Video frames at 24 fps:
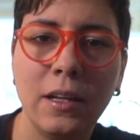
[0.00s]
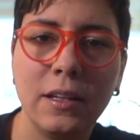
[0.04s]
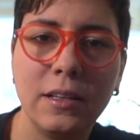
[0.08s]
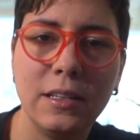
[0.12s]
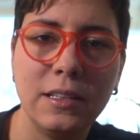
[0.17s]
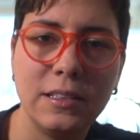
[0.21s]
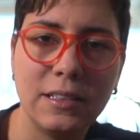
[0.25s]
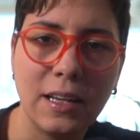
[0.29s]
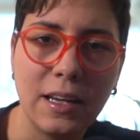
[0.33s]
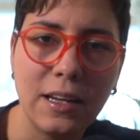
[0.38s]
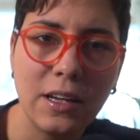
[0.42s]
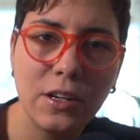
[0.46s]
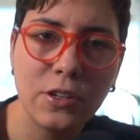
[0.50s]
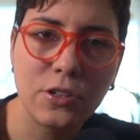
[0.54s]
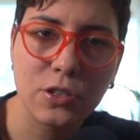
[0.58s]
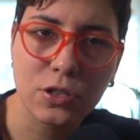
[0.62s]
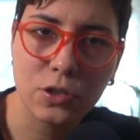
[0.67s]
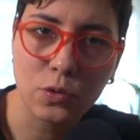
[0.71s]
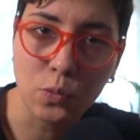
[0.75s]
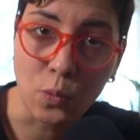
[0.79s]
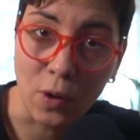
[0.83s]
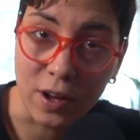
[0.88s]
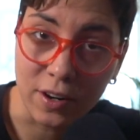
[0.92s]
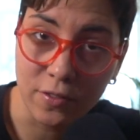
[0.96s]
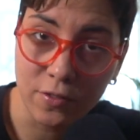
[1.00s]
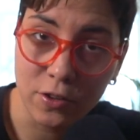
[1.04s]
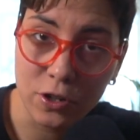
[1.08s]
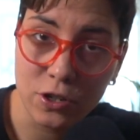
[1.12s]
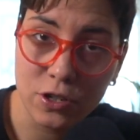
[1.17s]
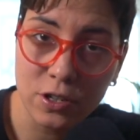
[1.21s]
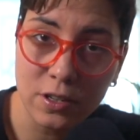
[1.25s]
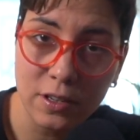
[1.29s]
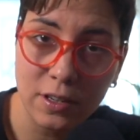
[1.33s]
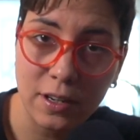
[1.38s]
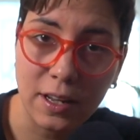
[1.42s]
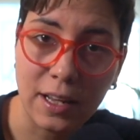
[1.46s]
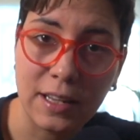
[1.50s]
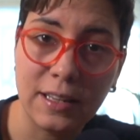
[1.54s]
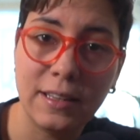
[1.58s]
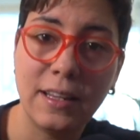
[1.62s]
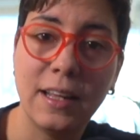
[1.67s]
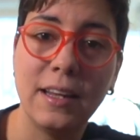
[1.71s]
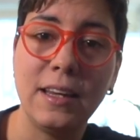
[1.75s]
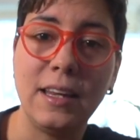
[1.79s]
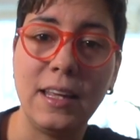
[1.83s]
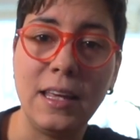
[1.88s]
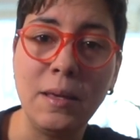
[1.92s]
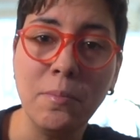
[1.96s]
Designing just one version and
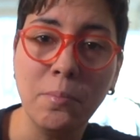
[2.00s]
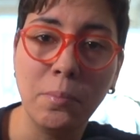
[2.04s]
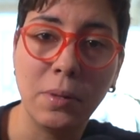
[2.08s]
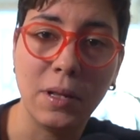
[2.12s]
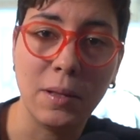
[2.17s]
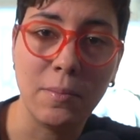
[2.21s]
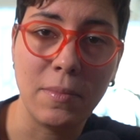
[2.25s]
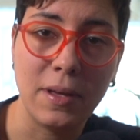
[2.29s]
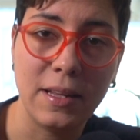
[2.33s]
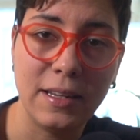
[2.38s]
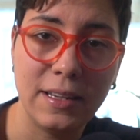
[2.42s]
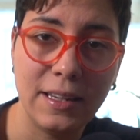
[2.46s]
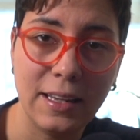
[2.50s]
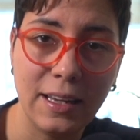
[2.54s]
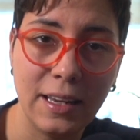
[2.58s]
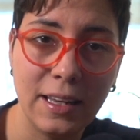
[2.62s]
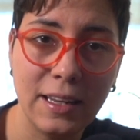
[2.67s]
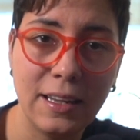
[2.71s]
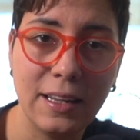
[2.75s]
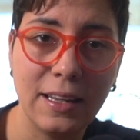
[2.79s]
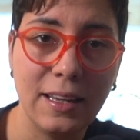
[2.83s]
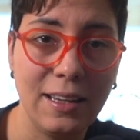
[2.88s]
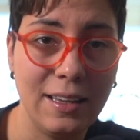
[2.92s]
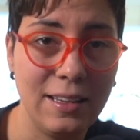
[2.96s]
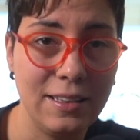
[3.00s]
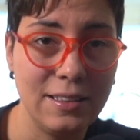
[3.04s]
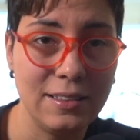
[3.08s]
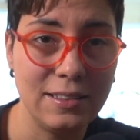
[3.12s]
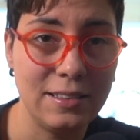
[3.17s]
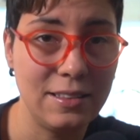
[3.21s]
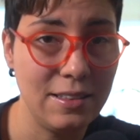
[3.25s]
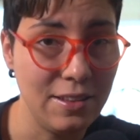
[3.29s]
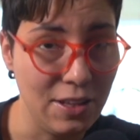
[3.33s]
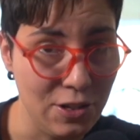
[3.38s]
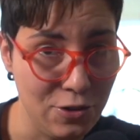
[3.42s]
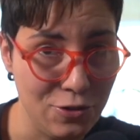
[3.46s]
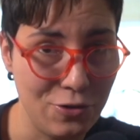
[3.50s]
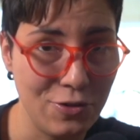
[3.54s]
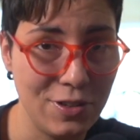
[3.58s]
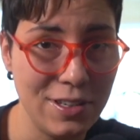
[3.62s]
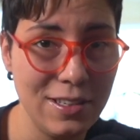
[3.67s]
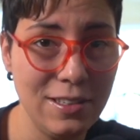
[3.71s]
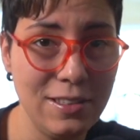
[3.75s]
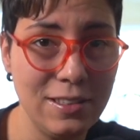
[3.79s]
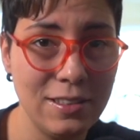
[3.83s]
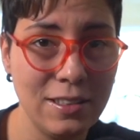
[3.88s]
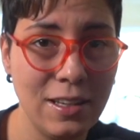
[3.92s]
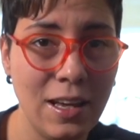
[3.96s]
then implementing it is
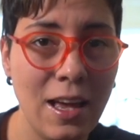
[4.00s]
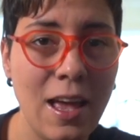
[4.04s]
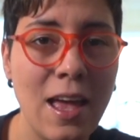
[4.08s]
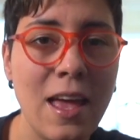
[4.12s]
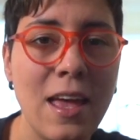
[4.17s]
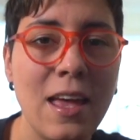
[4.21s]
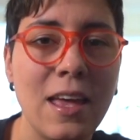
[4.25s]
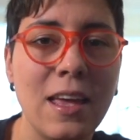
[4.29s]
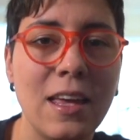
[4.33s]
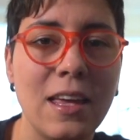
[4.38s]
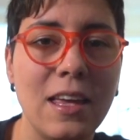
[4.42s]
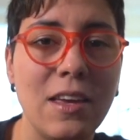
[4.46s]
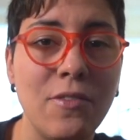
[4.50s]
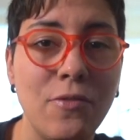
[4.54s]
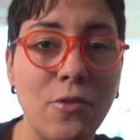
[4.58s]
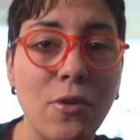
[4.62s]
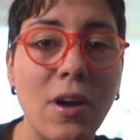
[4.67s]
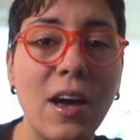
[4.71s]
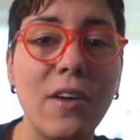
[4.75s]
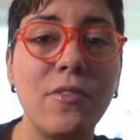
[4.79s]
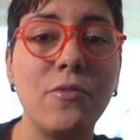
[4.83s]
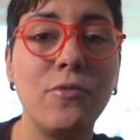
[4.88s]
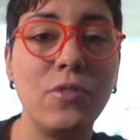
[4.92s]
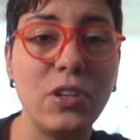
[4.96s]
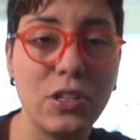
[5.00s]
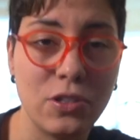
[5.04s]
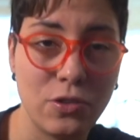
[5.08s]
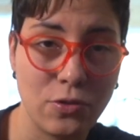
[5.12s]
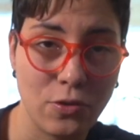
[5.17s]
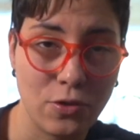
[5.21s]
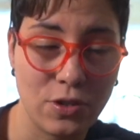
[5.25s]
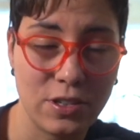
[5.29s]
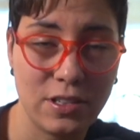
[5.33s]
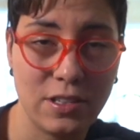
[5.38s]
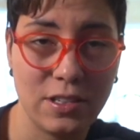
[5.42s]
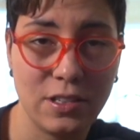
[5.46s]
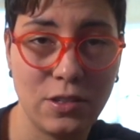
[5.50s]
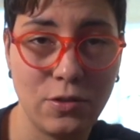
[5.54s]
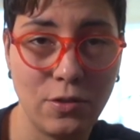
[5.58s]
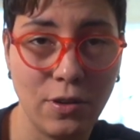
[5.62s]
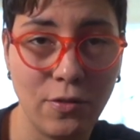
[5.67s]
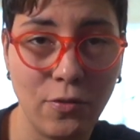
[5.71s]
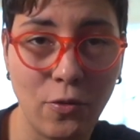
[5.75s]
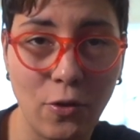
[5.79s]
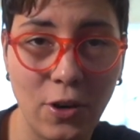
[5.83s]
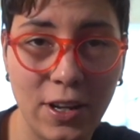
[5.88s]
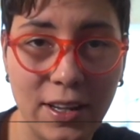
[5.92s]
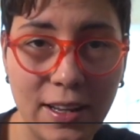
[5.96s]
dangerous. If you have resources to
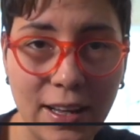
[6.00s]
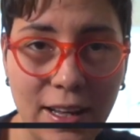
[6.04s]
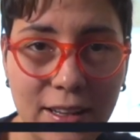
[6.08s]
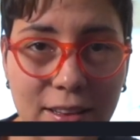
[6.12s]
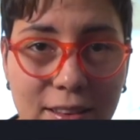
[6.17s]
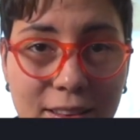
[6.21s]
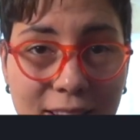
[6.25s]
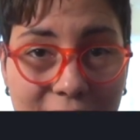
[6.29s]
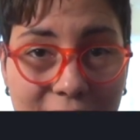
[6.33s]
avoid that,